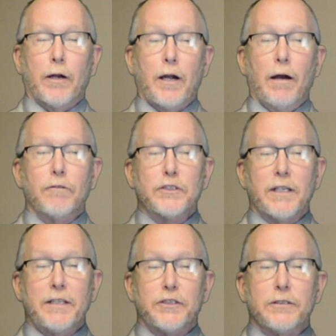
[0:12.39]

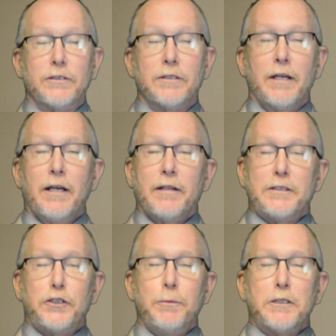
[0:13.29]
conversations
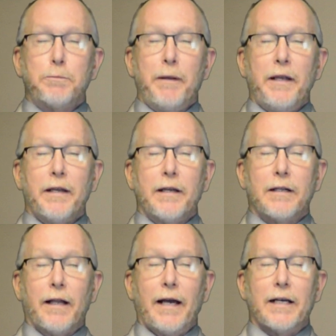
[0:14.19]
that you miss being in
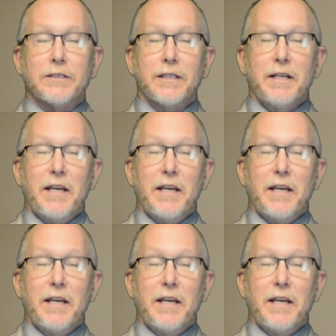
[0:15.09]
class,